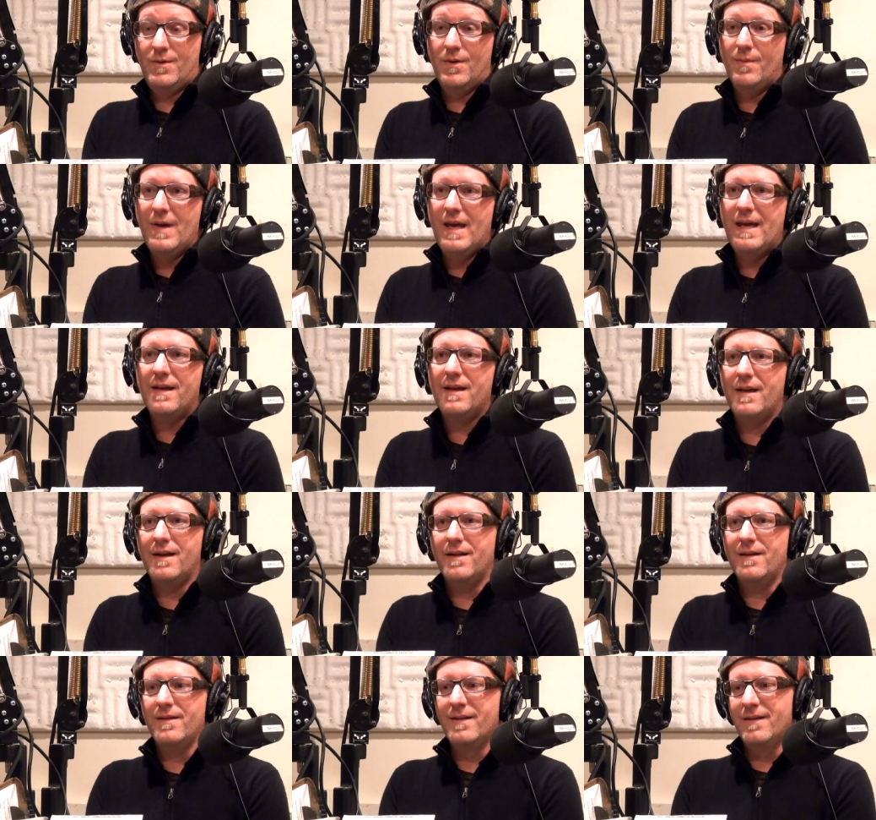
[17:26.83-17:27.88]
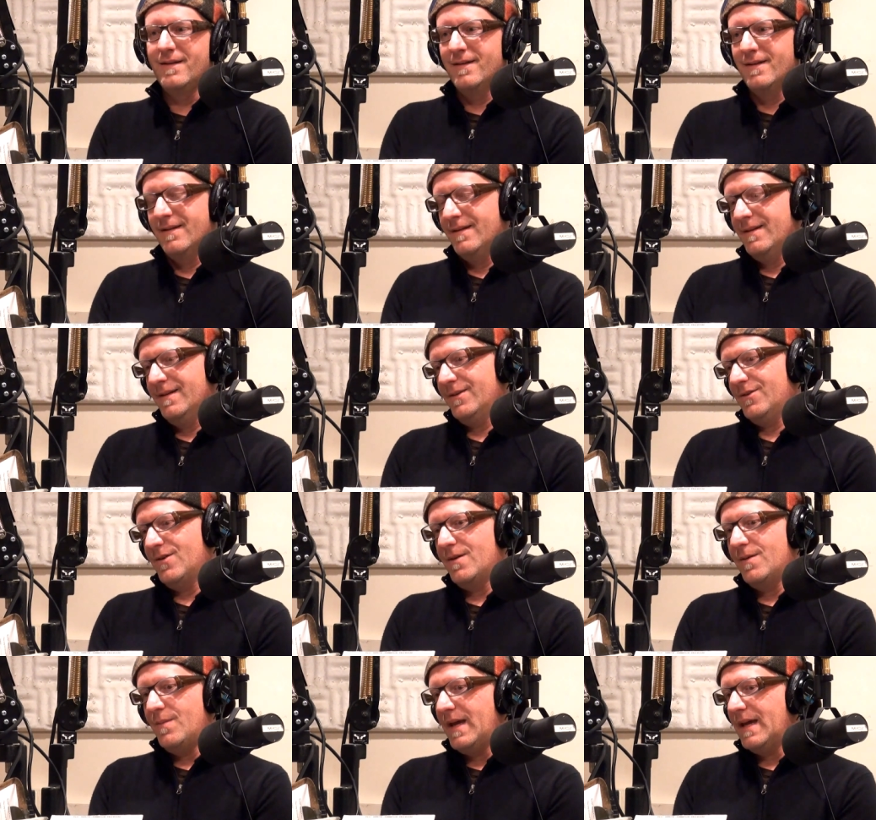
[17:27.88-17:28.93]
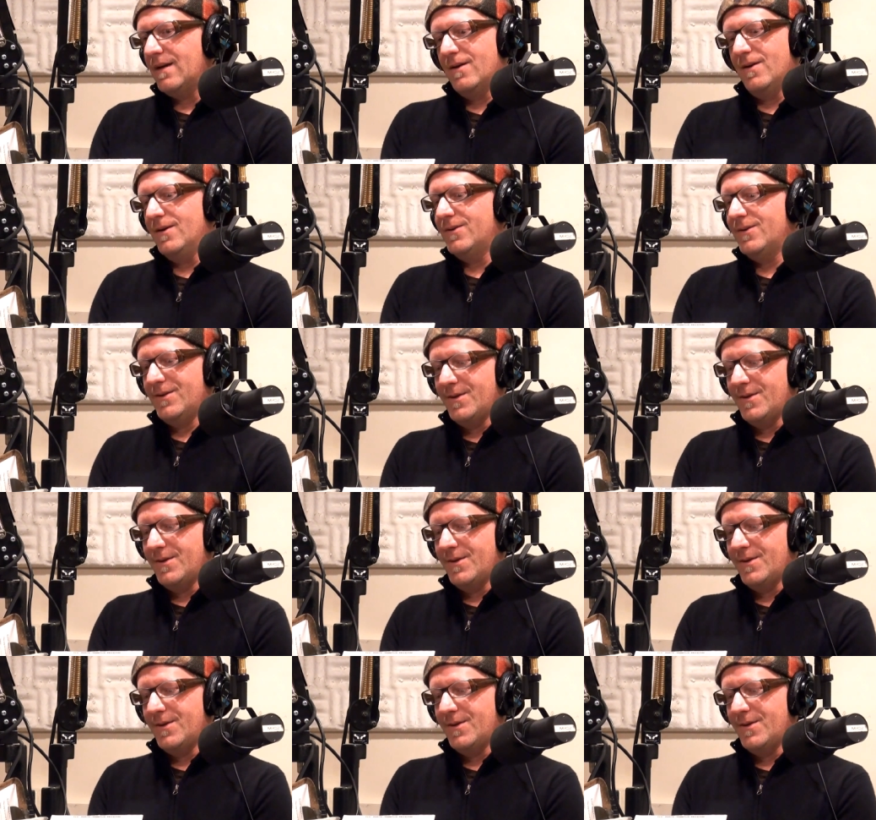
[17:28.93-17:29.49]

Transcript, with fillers: will make at a certain megahertz.